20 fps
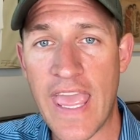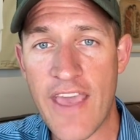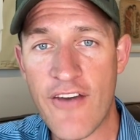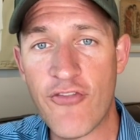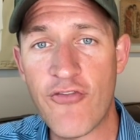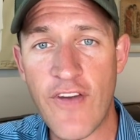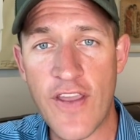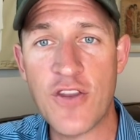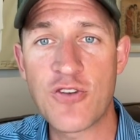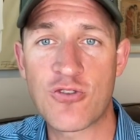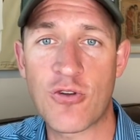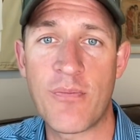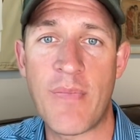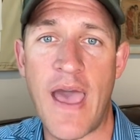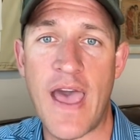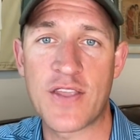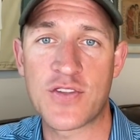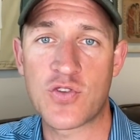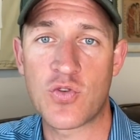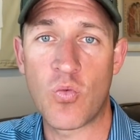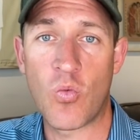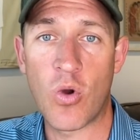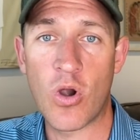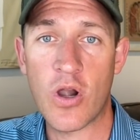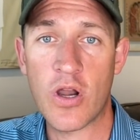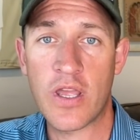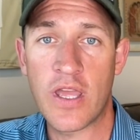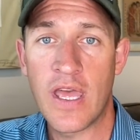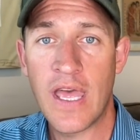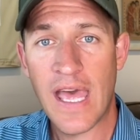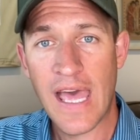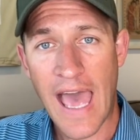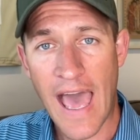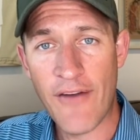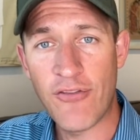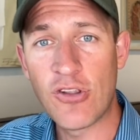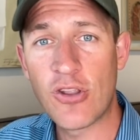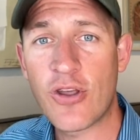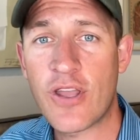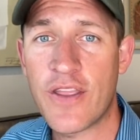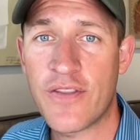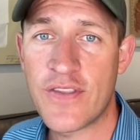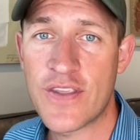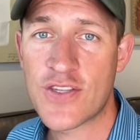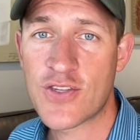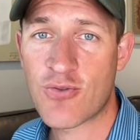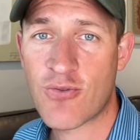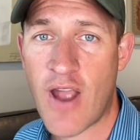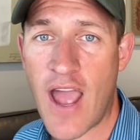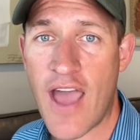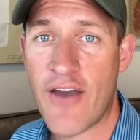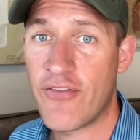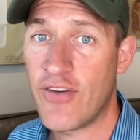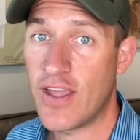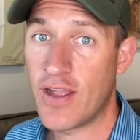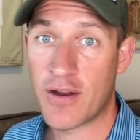if facial masks work, have a look at this graph.